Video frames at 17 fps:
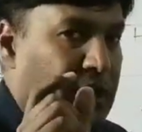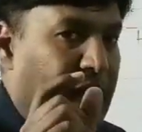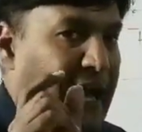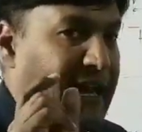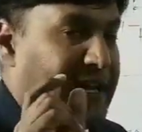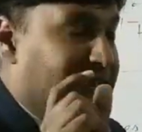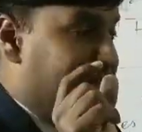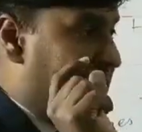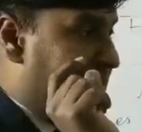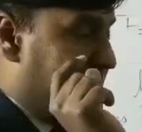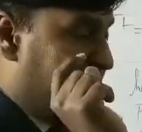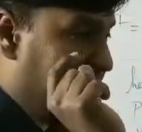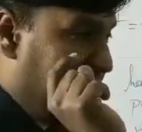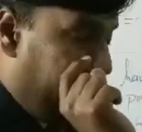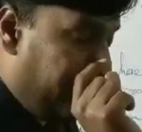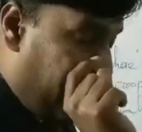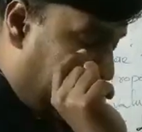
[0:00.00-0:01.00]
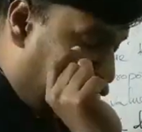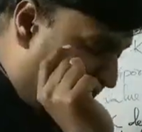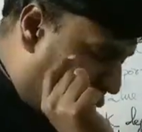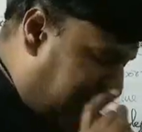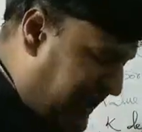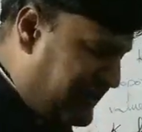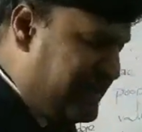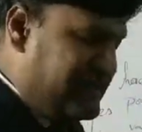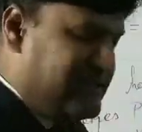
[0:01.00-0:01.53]
and keep
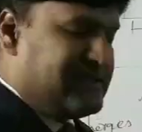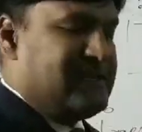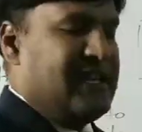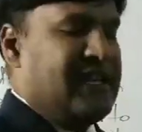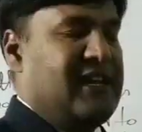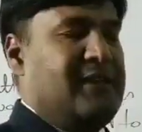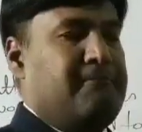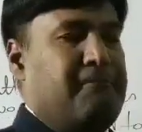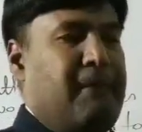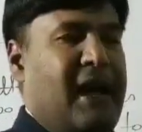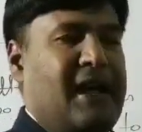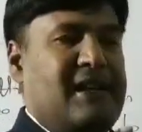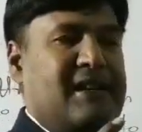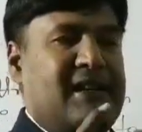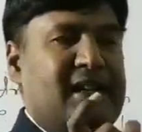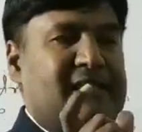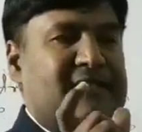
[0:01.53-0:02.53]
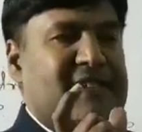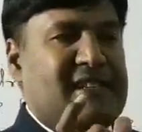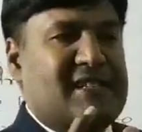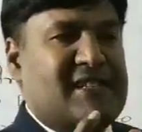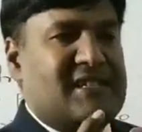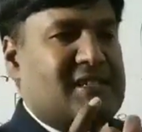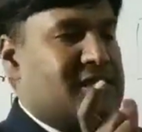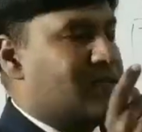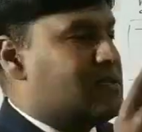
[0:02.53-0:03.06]
again this thing in mind that
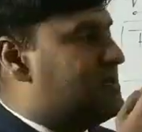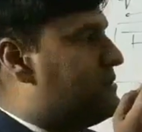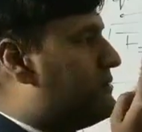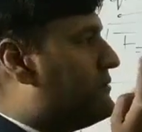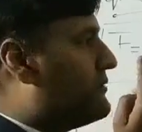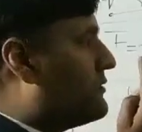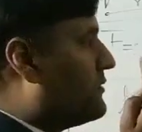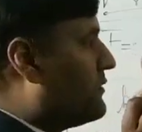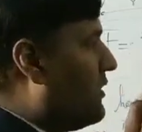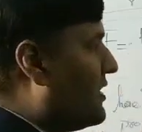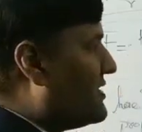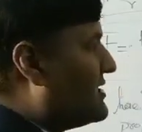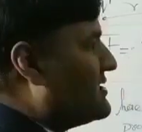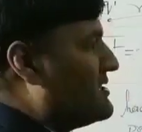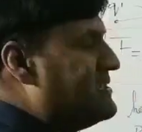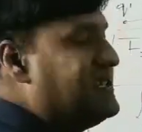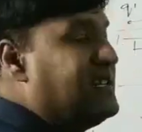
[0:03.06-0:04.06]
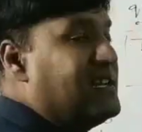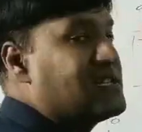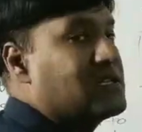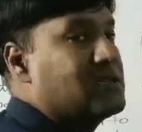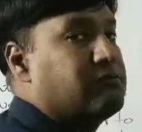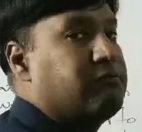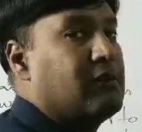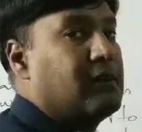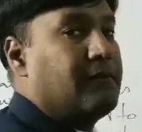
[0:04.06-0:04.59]
this constant is
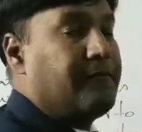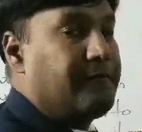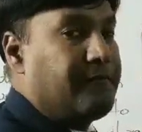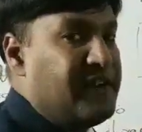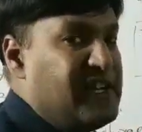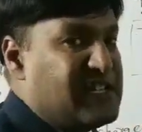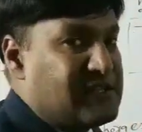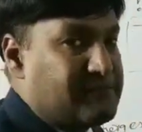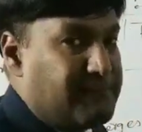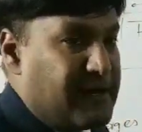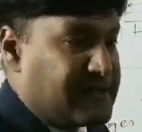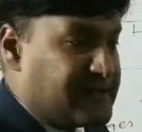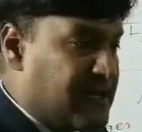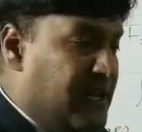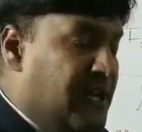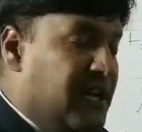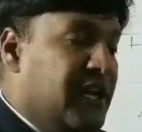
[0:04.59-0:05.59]
for free space.